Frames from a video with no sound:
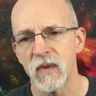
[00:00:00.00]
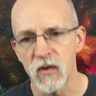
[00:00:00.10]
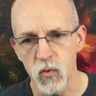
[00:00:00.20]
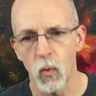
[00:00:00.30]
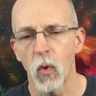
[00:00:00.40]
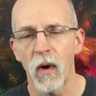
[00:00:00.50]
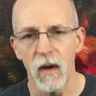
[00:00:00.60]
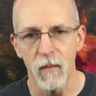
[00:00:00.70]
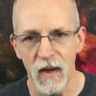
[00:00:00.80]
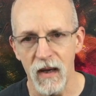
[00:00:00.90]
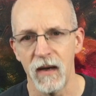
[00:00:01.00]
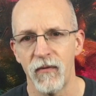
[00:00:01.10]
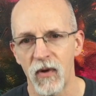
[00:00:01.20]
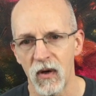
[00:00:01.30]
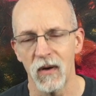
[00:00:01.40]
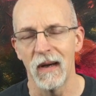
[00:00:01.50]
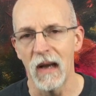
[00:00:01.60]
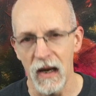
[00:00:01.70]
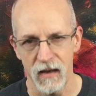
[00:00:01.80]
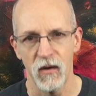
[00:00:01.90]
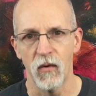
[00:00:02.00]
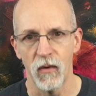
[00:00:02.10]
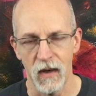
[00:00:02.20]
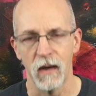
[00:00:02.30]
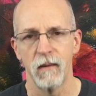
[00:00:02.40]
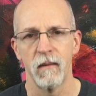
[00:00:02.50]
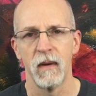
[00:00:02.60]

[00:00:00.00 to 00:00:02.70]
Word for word: that's worried about if they're going to like it or not.